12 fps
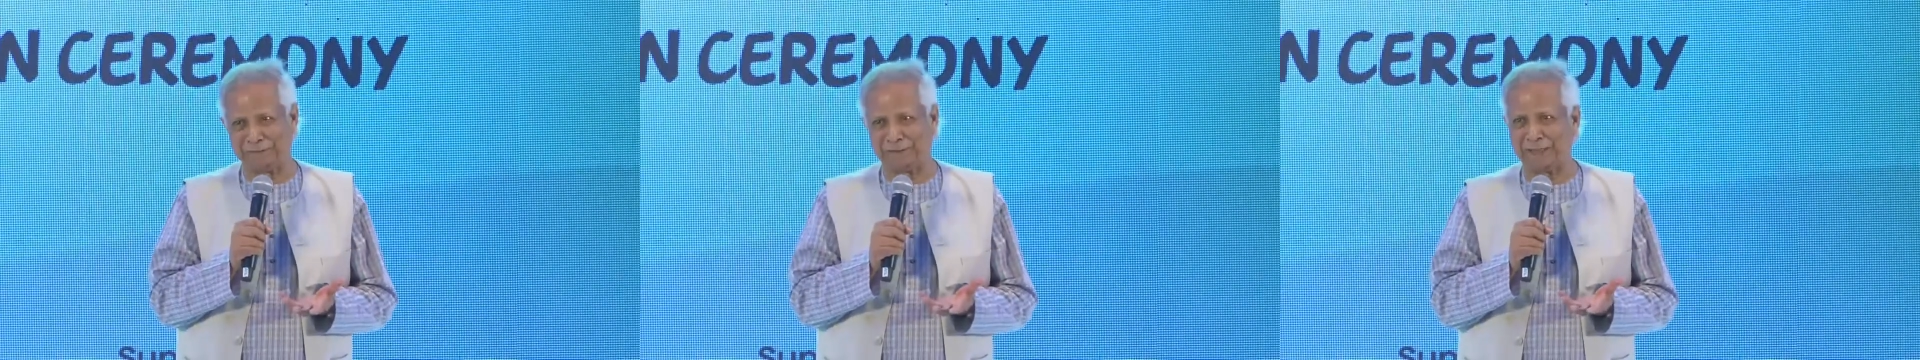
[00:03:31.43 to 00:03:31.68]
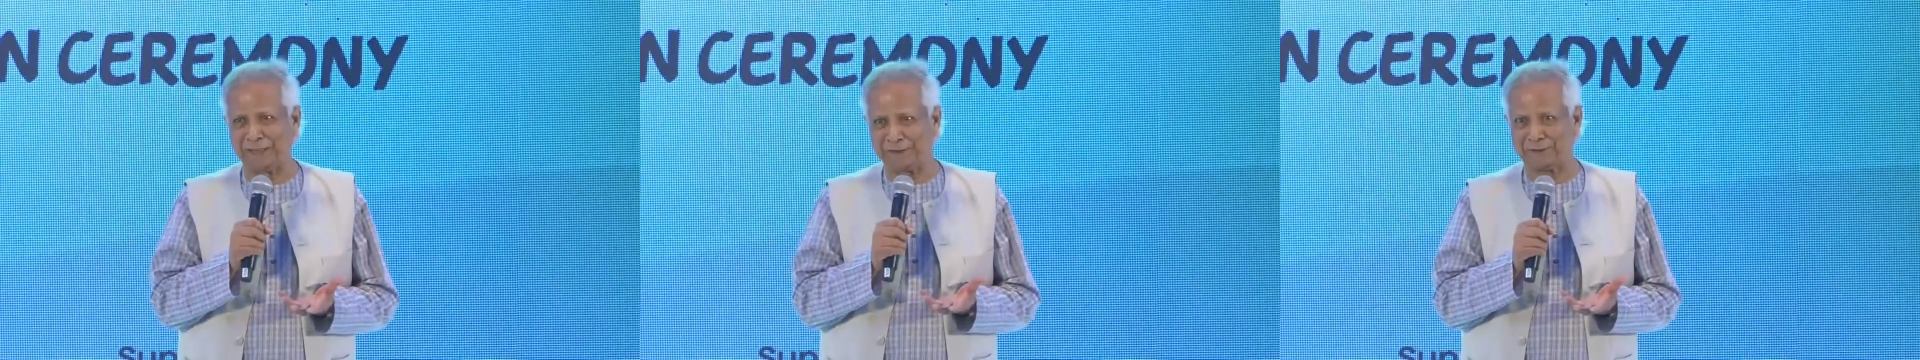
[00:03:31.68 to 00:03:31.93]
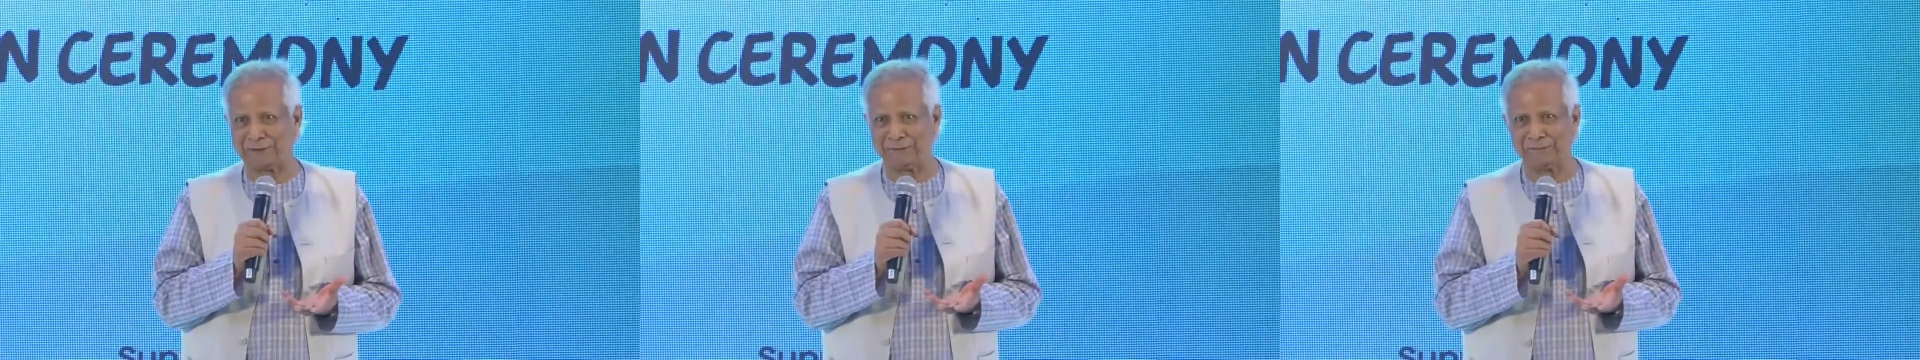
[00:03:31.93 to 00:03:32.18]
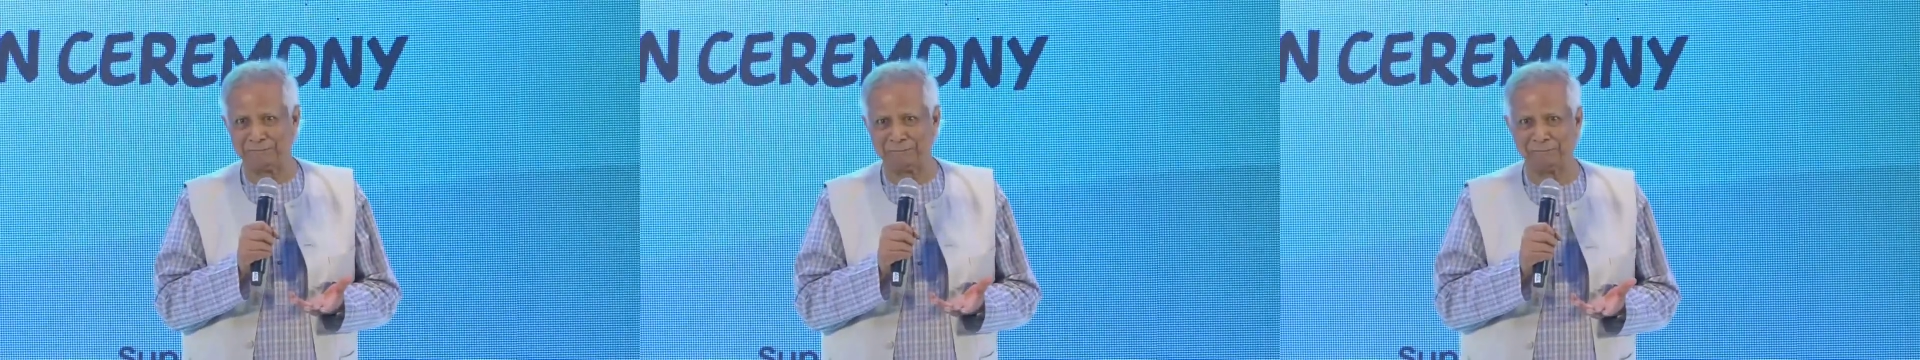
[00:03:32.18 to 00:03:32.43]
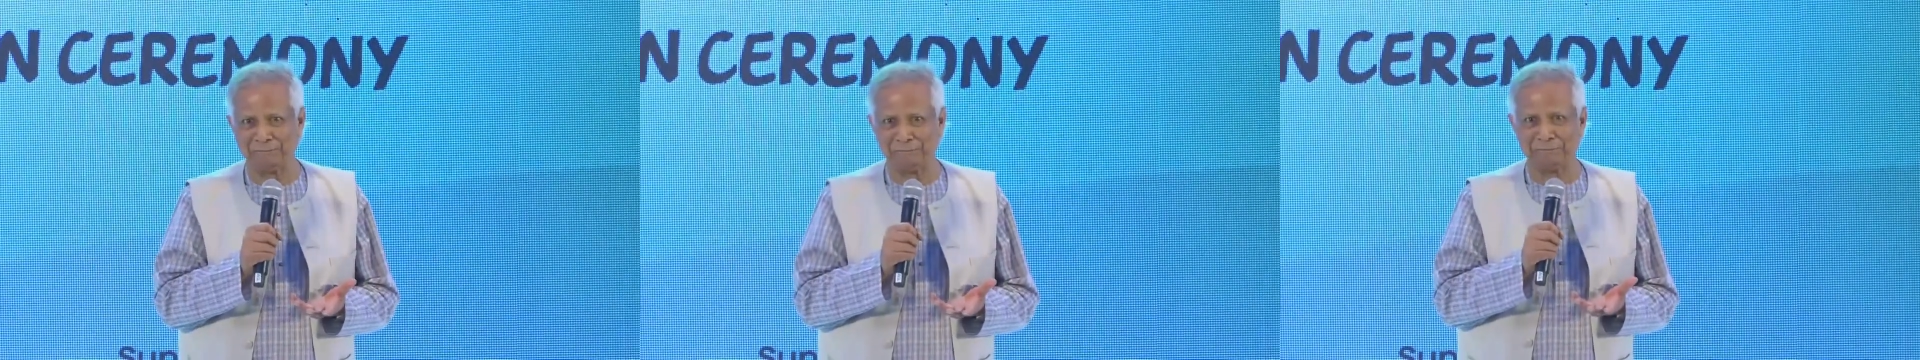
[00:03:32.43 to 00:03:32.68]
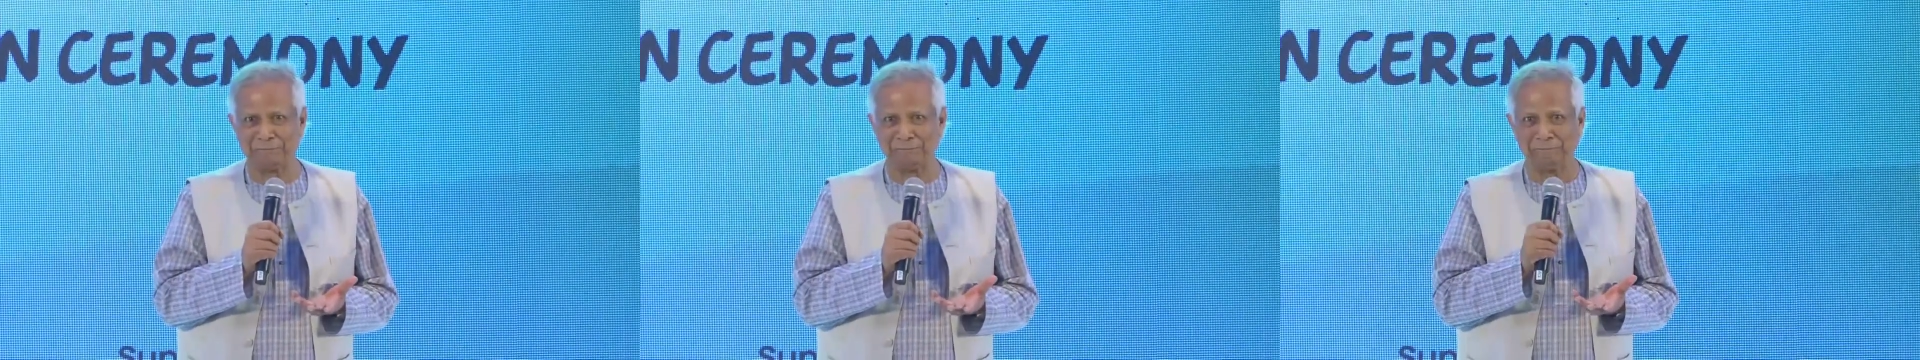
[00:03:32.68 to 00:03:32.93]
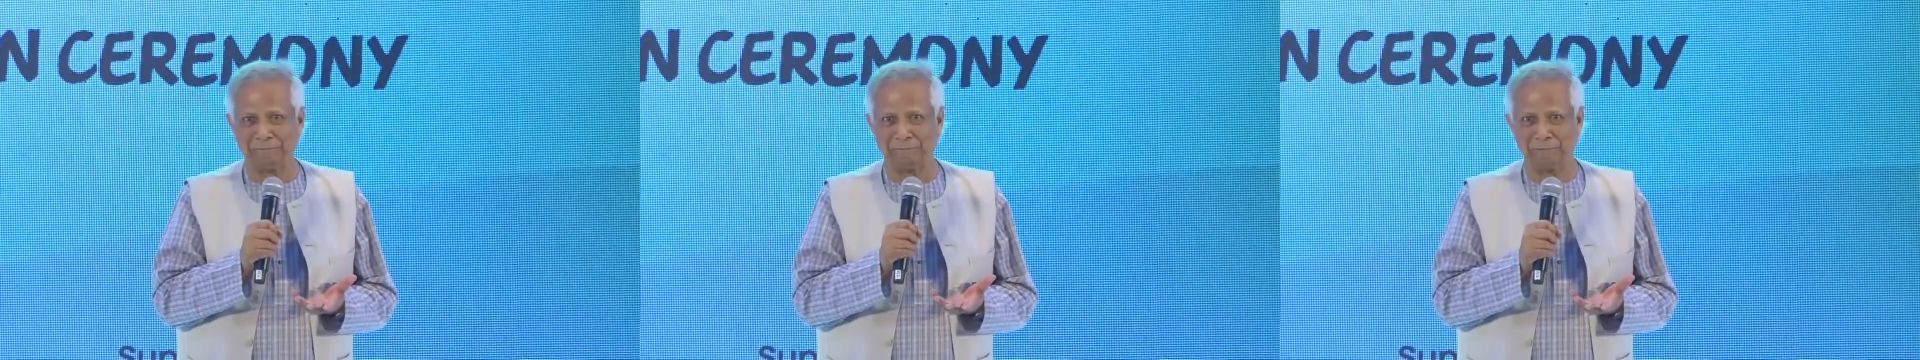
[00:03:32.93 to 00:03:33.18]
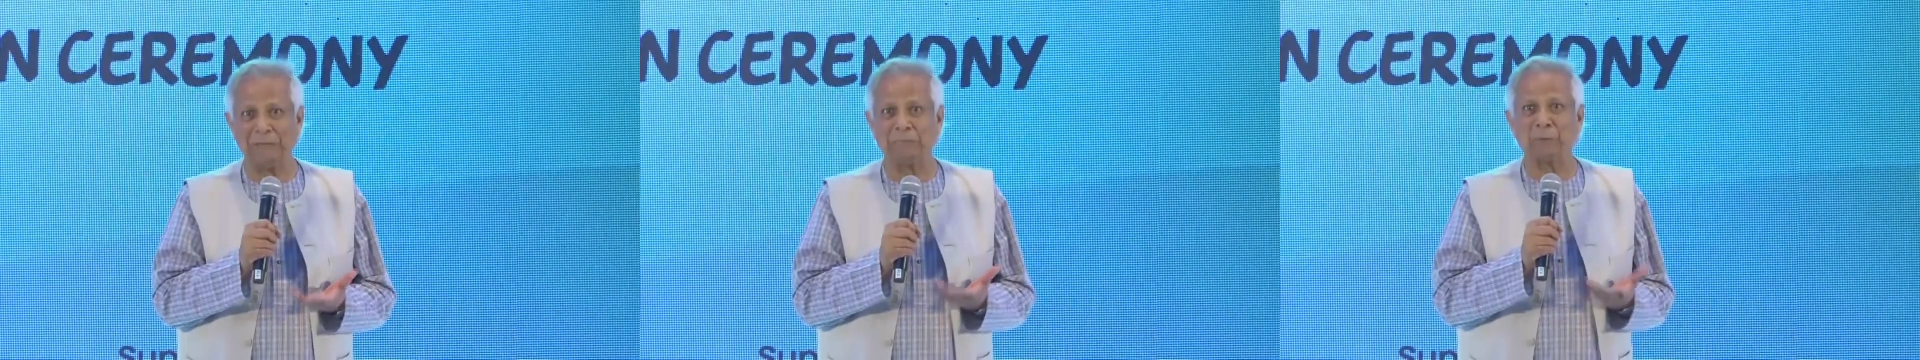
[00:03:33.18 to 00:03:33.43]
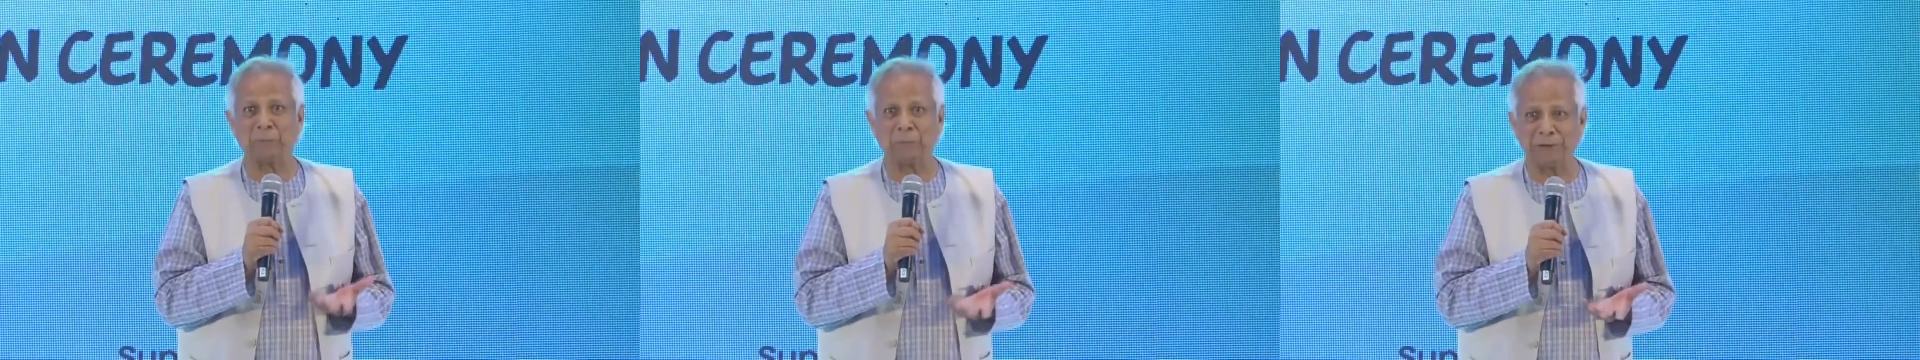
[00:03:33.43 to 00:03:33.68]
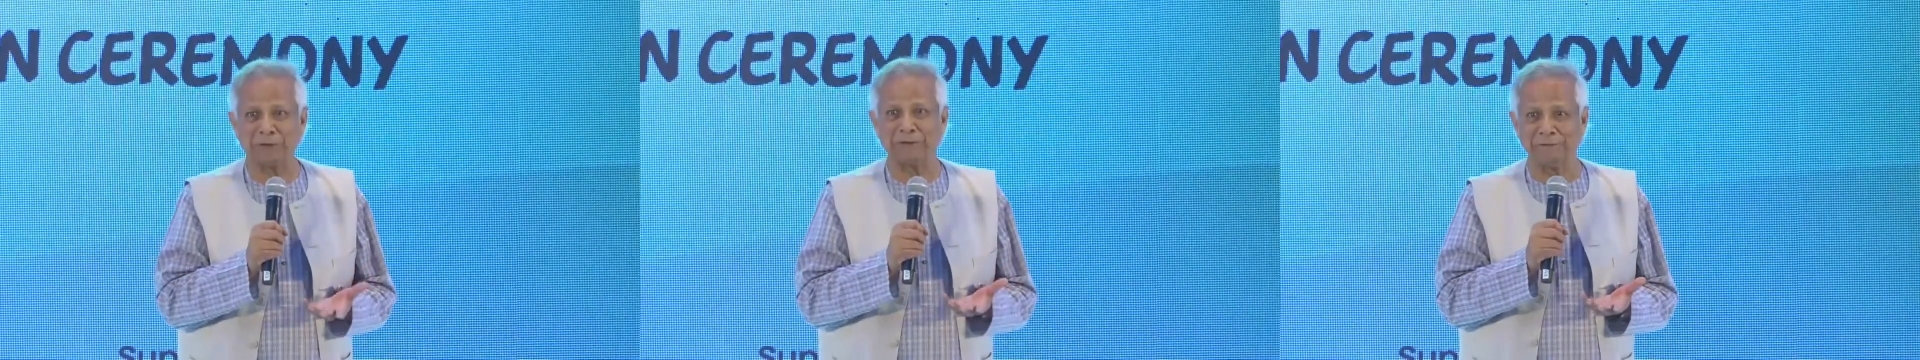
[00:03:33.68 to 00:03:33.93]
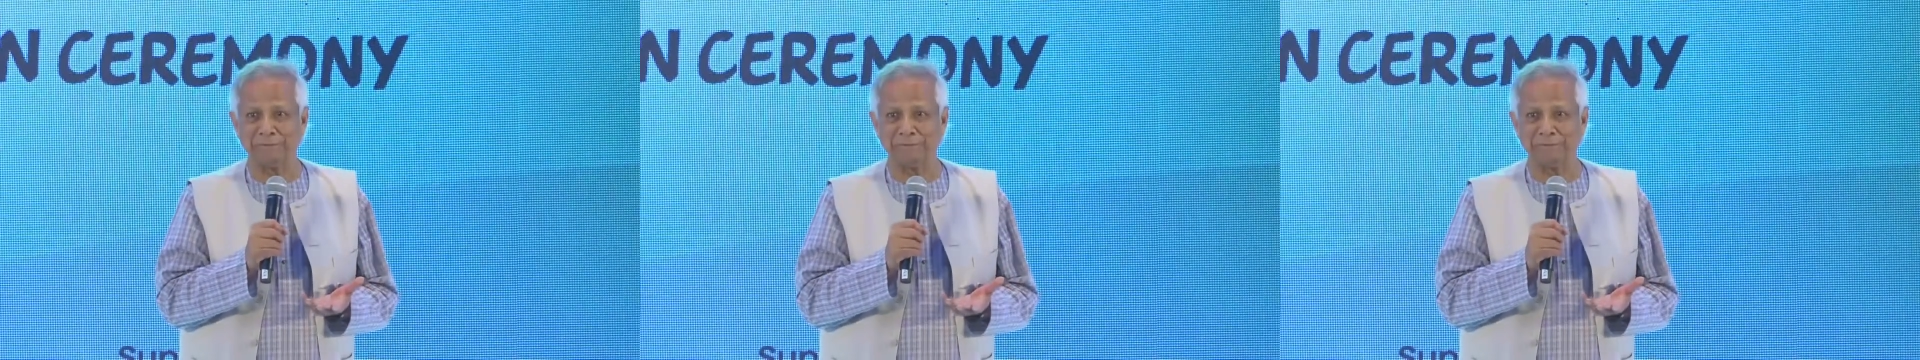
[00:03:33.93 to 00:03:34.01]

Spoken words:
size in population.